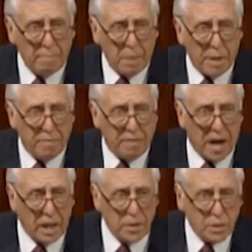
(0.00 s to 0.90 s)
by
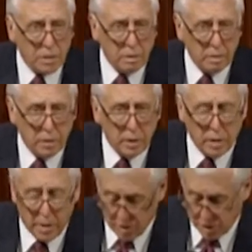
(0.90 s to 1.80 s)
violence,
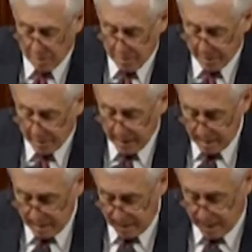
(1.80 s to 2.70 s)

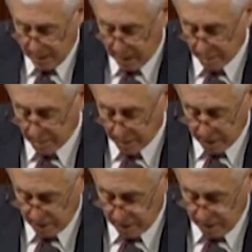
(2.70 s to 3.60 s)
instability, and
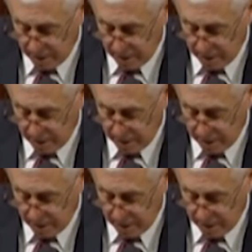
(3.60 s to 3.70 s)
enmity.